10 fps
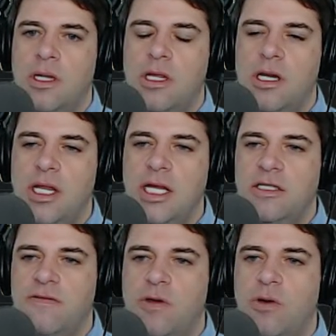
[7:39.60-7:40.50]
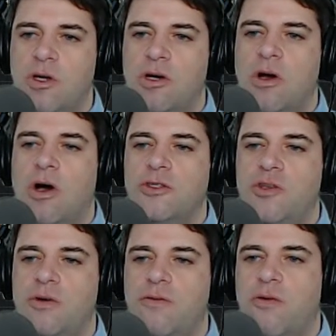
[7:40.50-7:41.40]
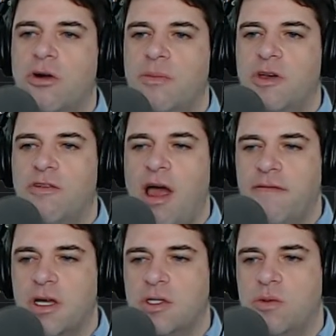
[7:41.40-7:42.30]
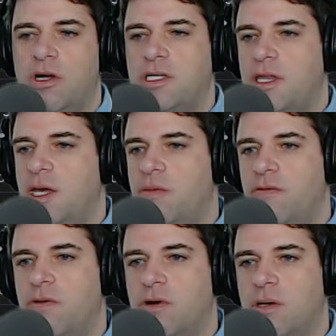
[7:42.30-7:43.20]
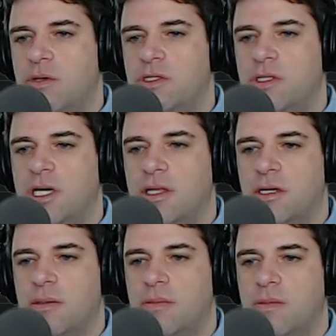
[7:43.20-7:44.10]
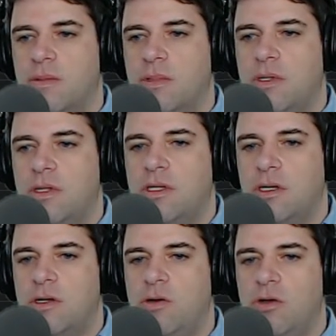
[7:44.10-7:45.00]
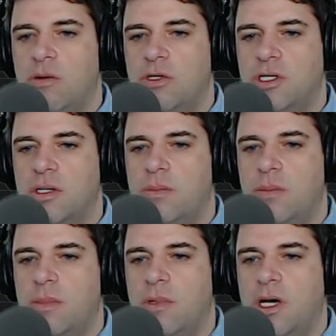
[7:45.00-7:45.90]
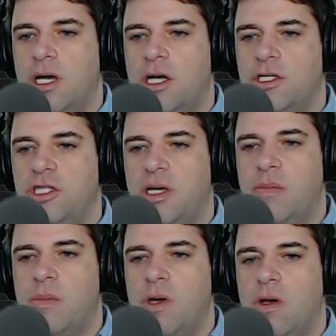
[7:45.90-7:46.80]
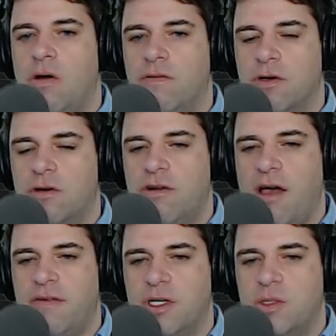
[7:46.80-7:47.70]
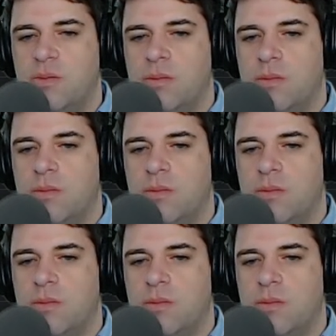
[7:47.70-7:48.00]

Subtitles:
needs of CUDA also inform the graphics, whereas I think before it was like the CUDA was a shim over graphics,